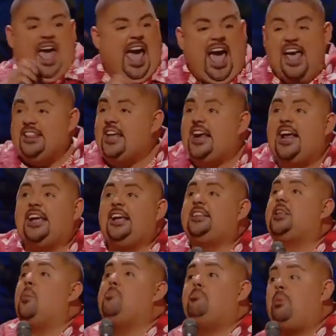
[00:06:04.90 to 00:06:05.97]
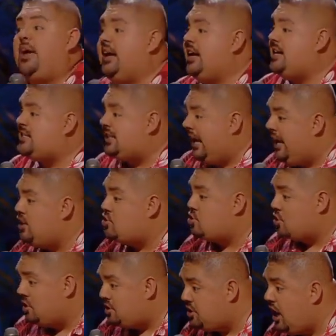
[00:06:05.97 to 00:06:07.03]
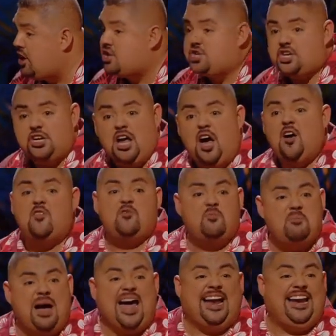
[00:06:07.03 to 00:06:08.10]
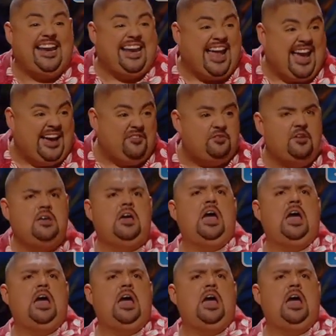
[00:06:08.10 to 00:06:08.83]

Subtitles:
And then I get the biggest introduction of my life.